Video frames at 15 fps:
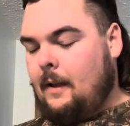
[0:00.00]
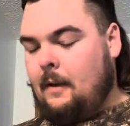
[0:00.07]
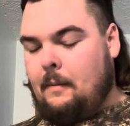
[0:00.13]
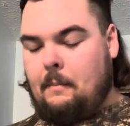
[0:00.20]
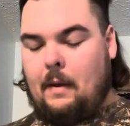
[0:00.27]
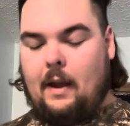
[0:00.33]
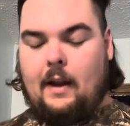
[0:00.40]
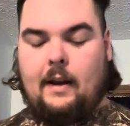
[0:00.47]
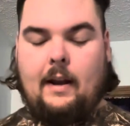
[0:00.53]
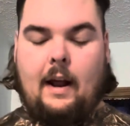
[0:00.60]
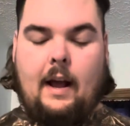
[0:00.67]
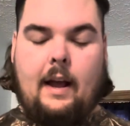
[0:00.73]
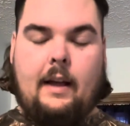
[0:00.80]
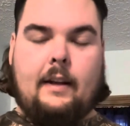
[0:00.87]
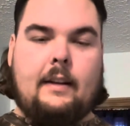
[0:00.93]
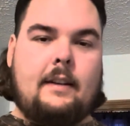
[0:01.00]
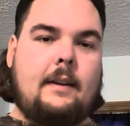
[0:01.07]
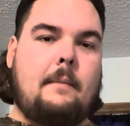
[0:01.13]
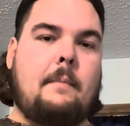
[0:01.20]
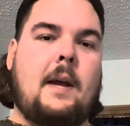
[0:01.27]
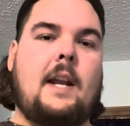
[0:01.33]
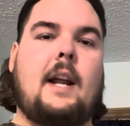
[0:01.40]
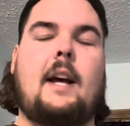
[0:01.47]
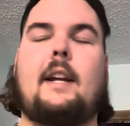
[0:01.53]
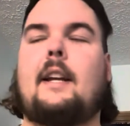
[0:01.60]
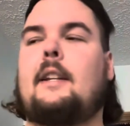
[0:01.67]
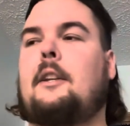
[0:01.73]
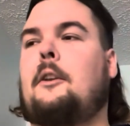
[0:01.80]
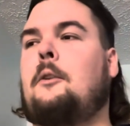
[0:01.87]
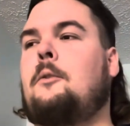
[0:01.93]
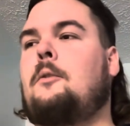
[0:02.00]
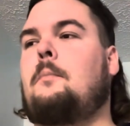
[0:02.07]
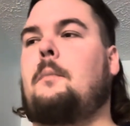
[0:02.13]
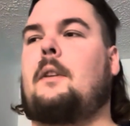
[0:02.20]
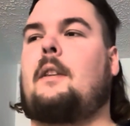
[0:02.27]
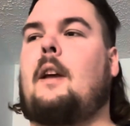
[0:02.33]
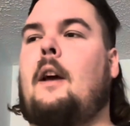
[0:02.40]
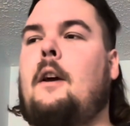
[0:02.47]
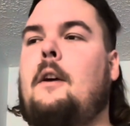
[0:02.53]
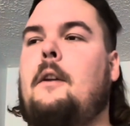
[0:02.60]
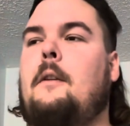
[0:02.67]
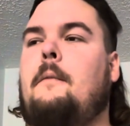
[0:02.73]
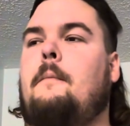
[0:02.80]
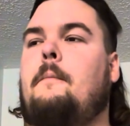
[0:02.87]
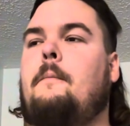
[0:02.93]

May not get to use them a ton